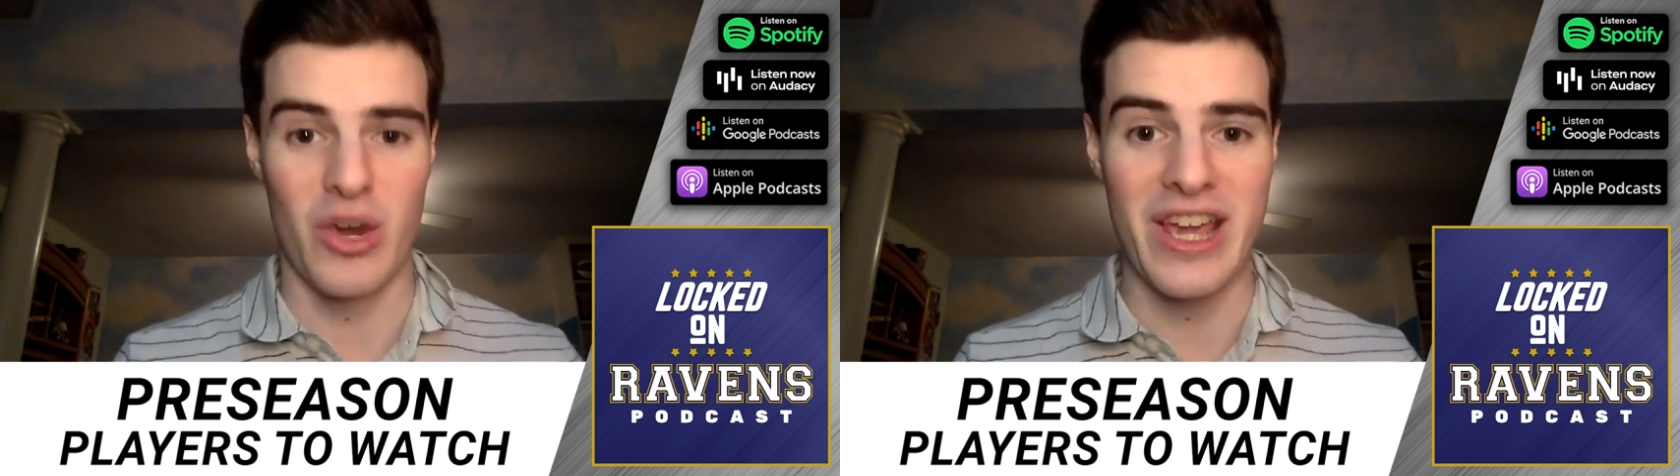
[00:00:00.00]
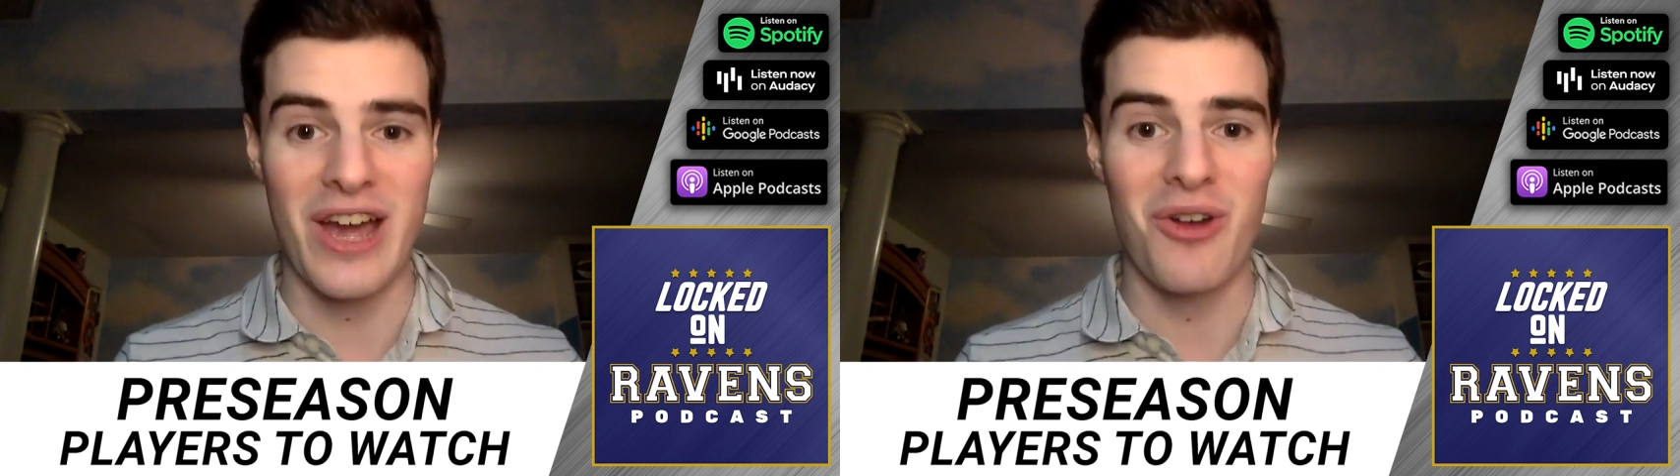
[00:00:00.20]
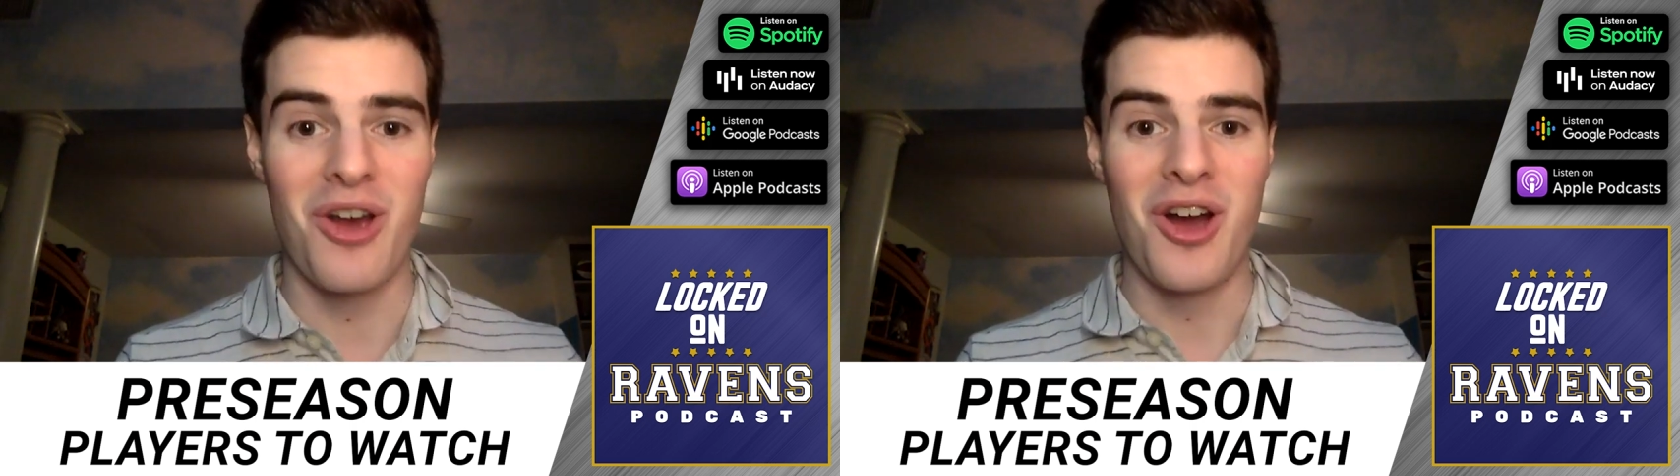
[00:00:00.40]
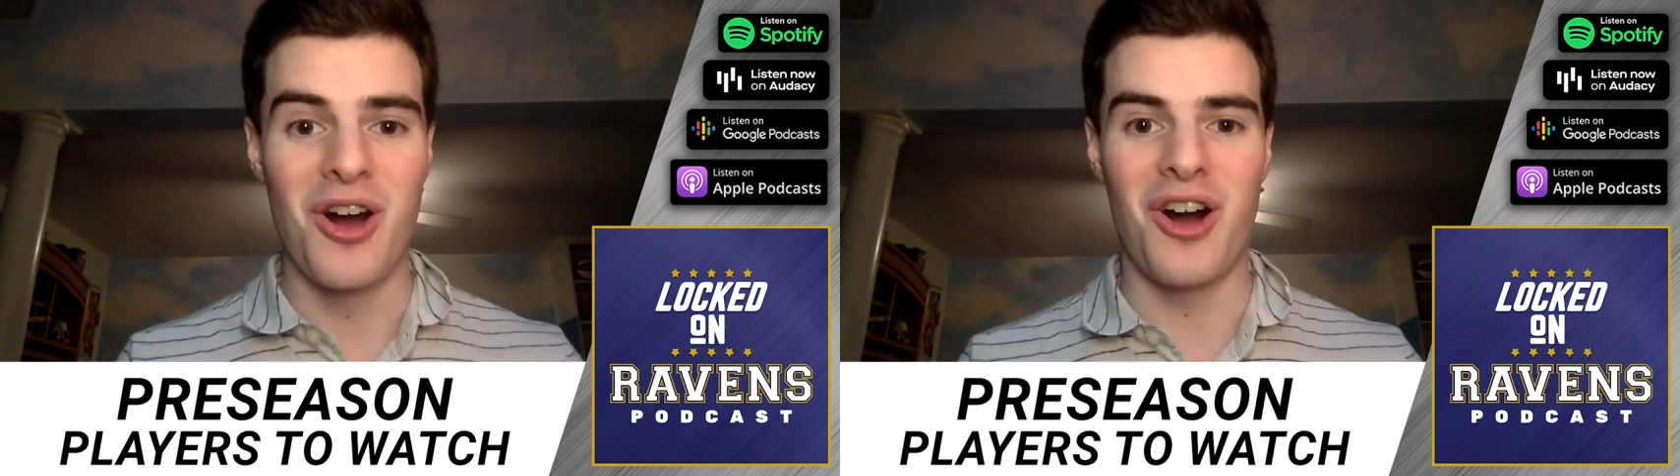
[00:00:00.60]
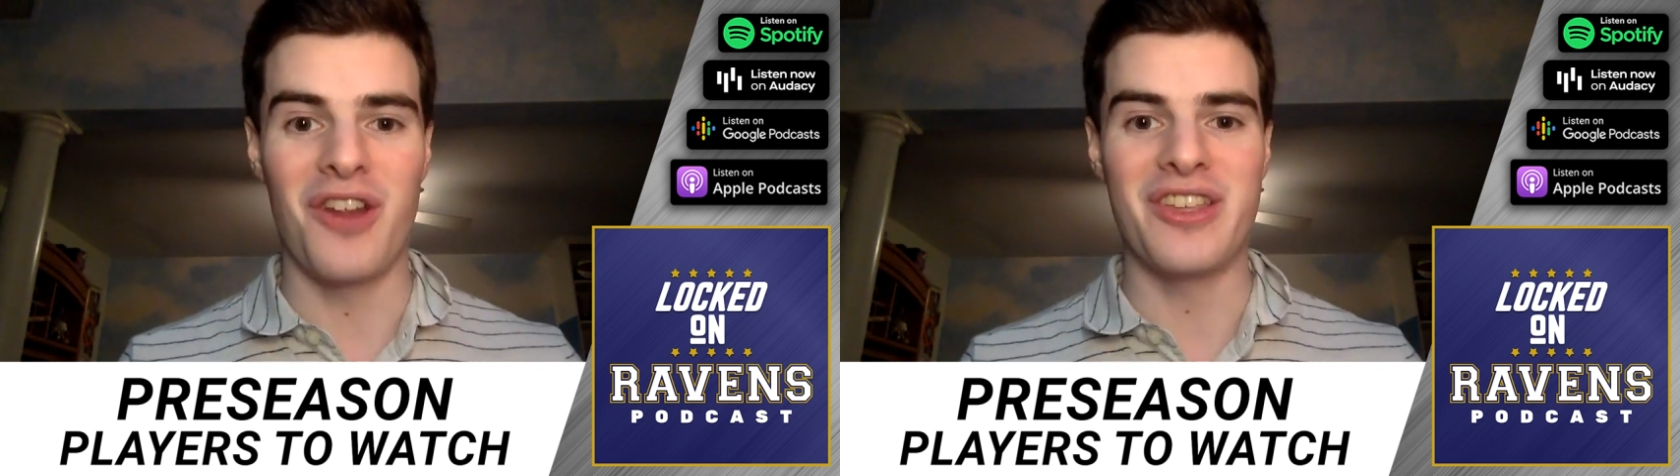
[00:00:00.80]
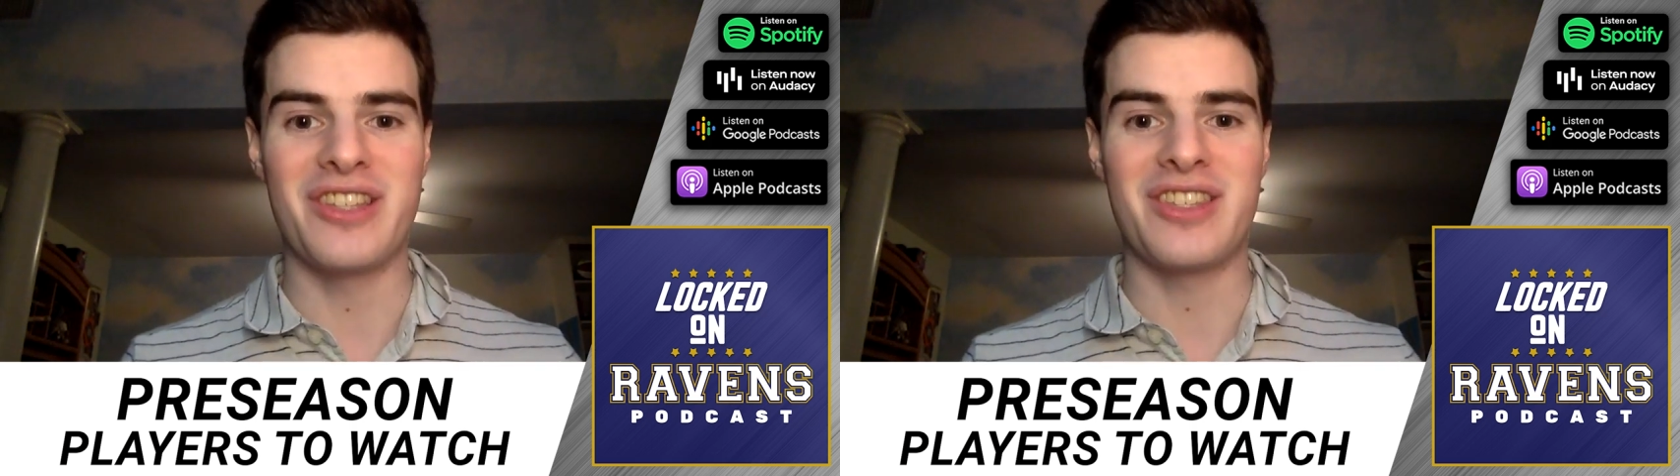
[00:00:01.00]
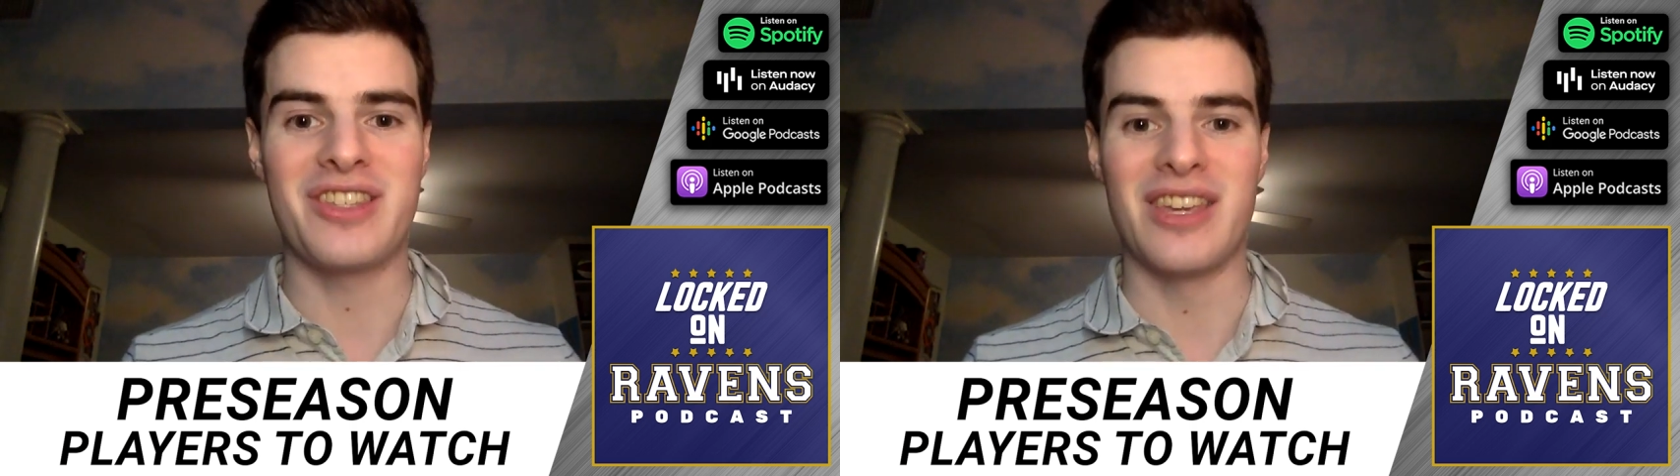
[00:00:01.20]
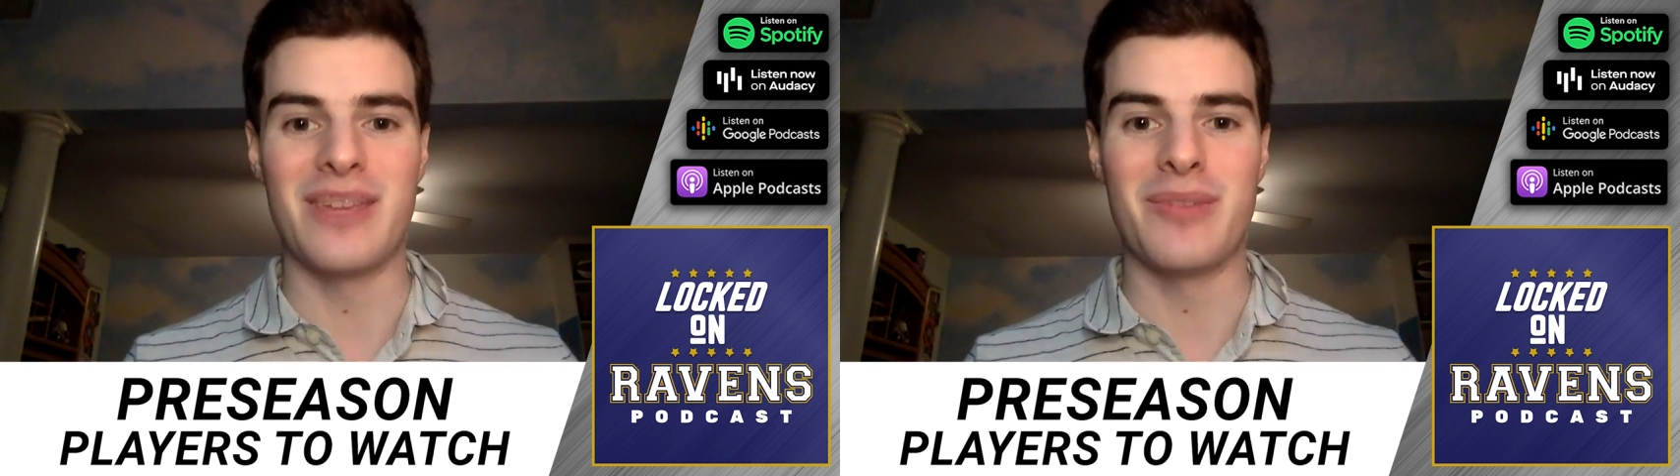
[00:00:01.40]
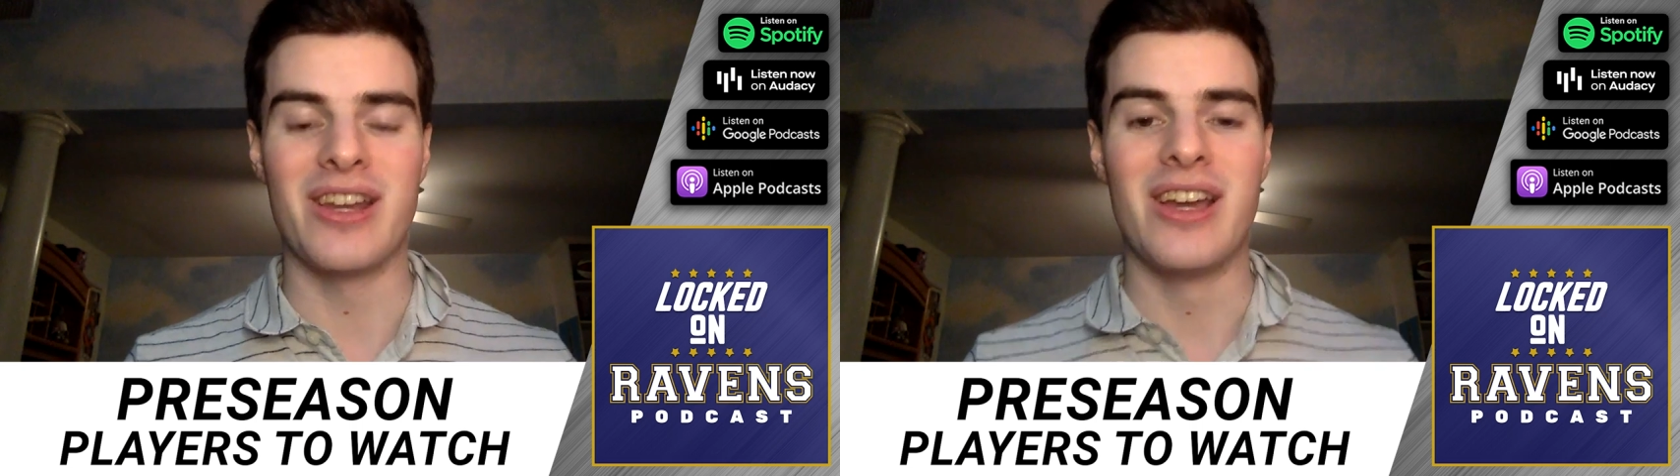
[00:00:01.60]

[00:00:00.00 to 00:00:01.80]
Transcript: breakout on this team,